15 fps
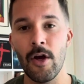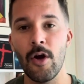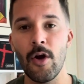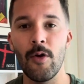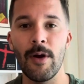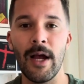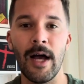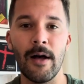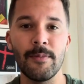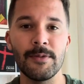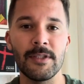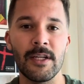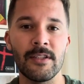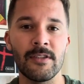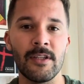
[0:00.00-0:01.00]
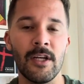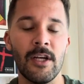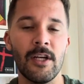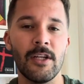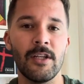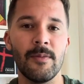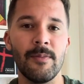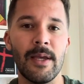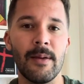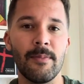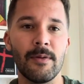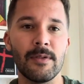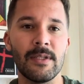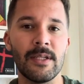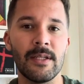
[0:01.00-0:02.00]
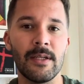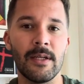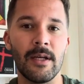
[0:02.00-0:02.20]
who helps us to be able to